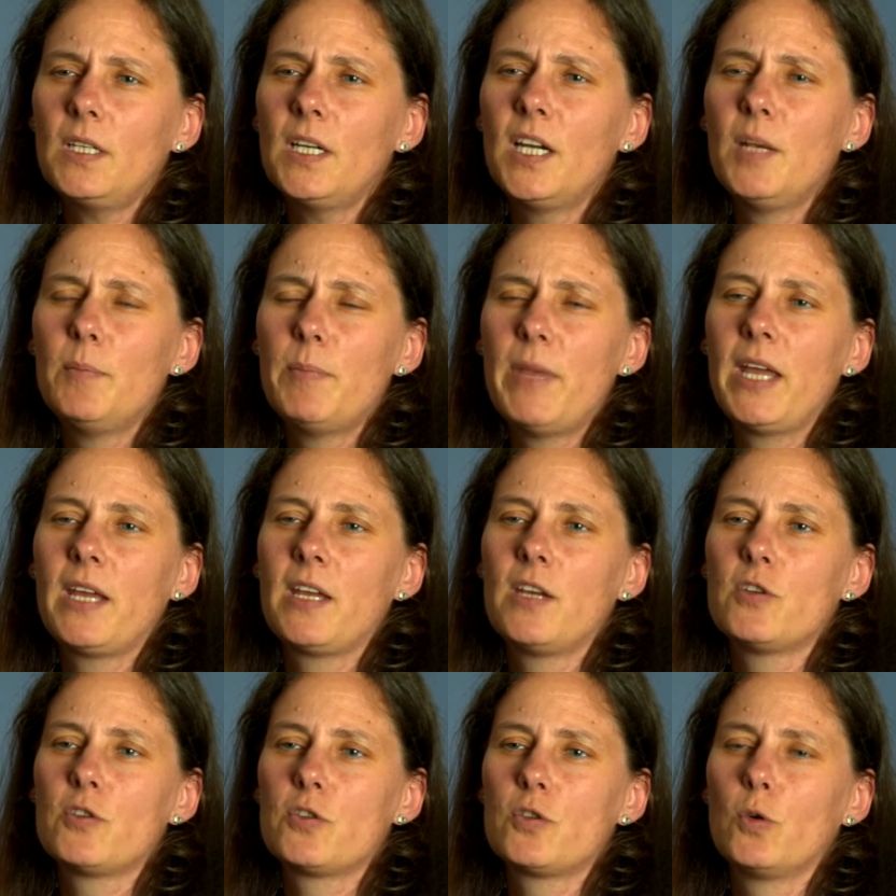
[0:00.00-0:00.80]
and
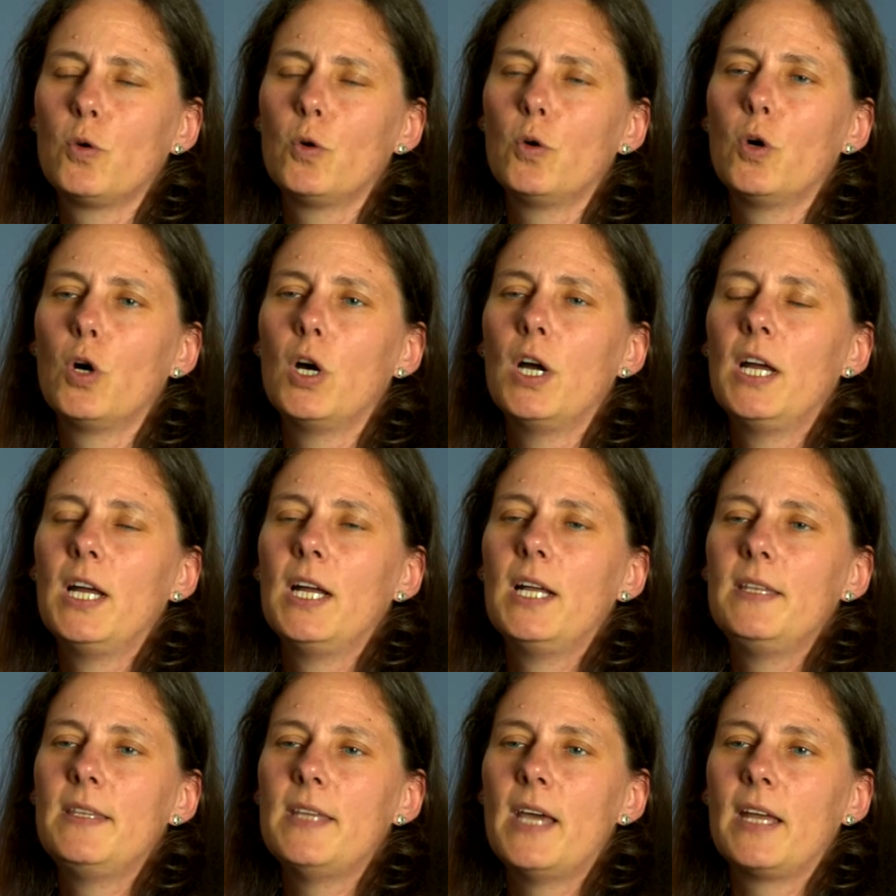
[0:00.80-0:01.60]
making sure
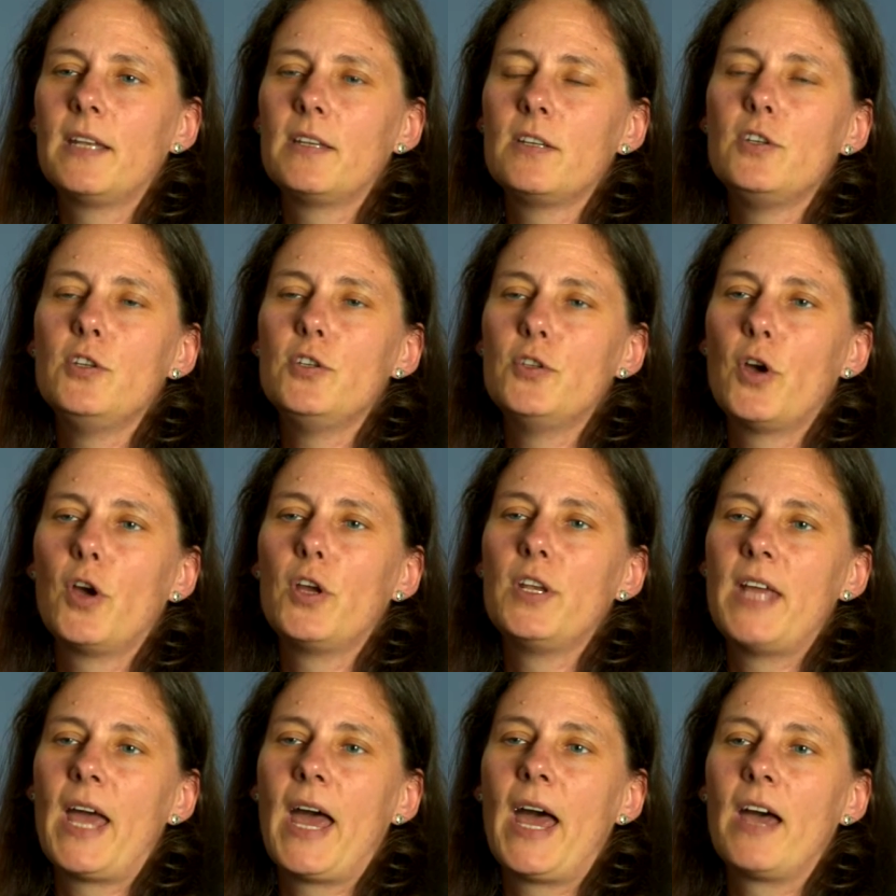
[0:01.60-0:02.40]
that you
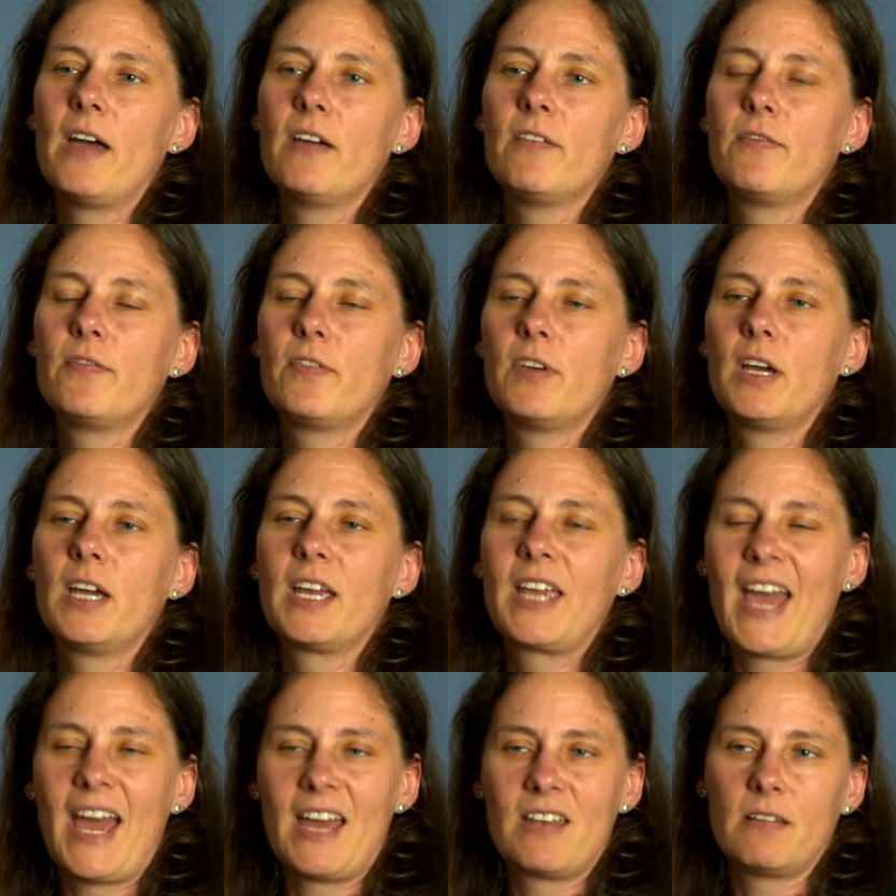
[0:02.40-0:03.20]
don't have a
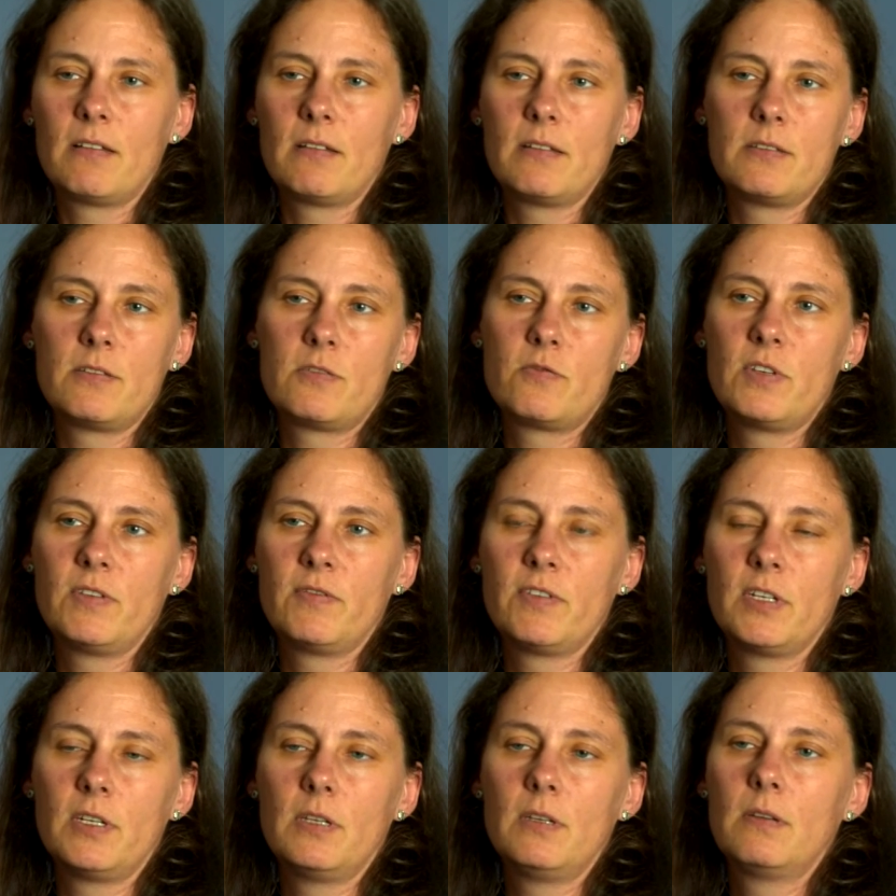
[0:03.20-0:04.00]
catalyst
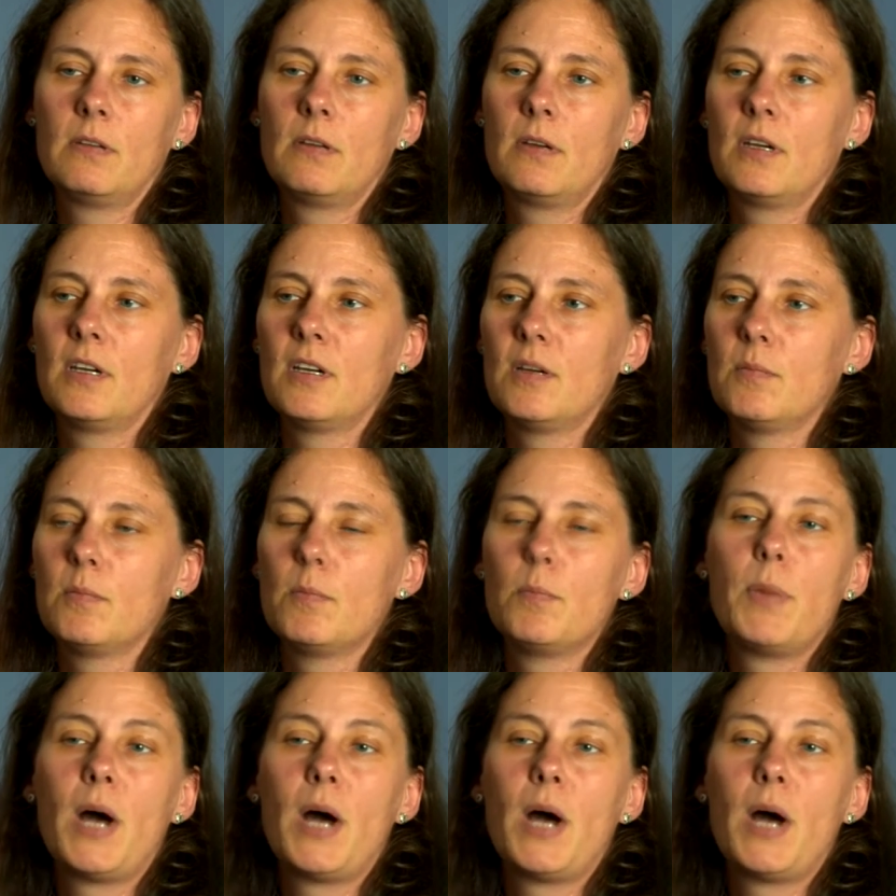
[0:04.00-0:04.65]
driven um,